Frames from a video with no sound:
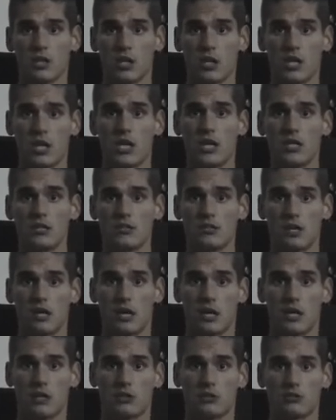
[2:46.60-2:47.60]
is
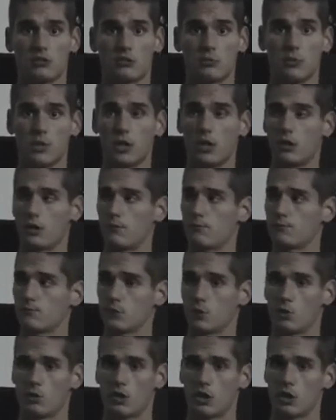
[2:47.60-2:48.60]
actually bigger.
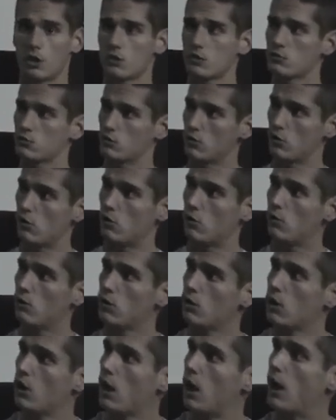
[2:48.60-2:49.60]
Okay, so
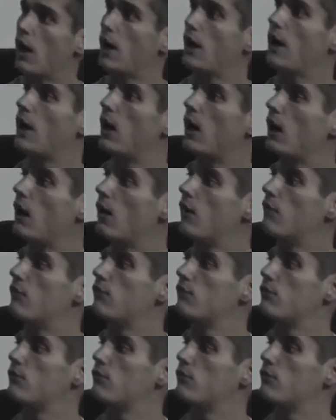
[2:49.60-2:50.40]
I have